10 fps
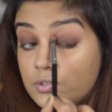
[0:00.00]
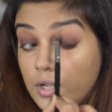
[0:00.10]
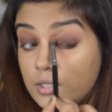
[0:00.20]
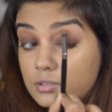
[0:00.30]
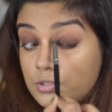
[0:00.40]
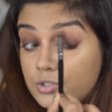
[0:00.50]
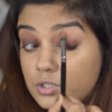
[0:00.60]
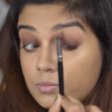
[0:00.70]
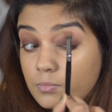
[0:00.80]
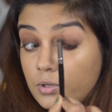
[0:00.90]

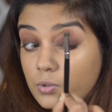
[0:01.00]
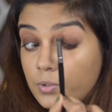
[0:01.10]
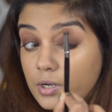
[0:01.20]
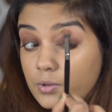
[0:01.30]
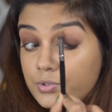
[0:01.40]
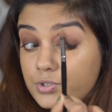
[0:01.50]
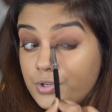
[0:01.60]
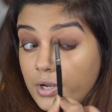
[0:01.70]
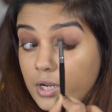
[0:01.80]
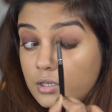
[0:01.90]
transition blown out
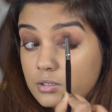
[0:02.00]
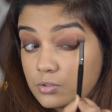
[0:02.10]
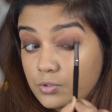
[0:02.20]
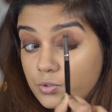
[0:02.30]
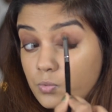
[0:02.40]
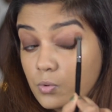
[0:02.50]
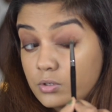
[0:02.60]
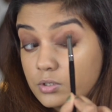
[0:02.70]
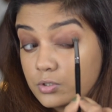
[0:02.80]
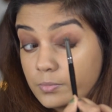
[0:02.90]
shade, so you don't
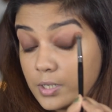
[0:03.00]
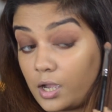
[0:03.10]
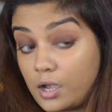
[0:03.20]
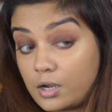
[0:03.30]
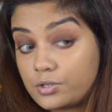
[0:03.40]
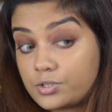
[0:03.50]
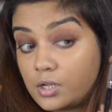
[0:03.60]
want it to be harsh,